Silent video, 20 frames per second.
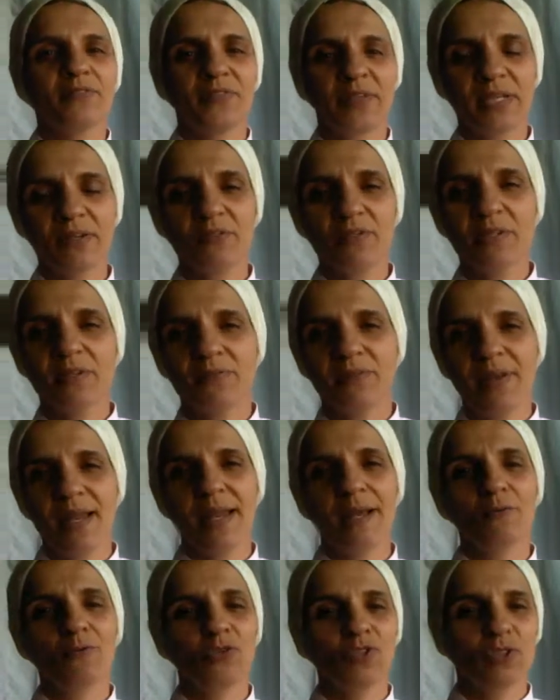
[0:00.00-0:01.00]
figurative
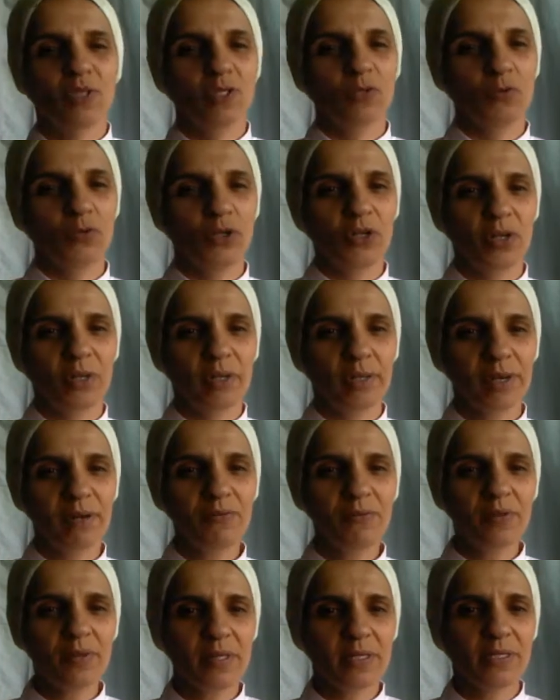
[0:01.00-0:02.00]
language that we're going to
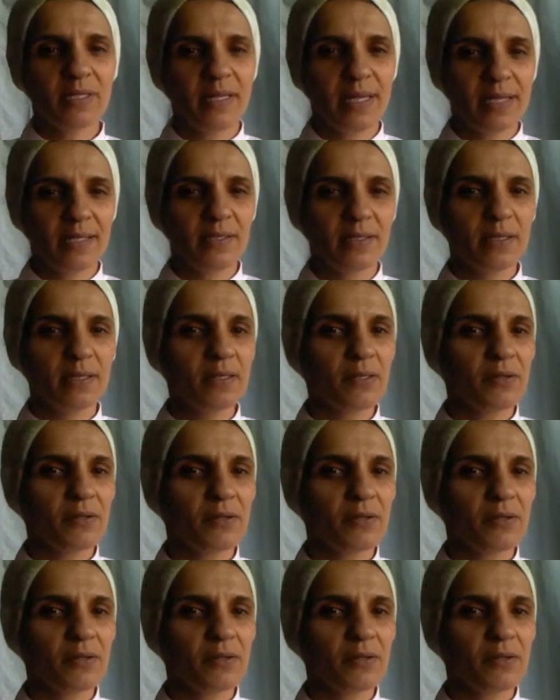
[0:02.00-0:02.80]
cover this lesson. The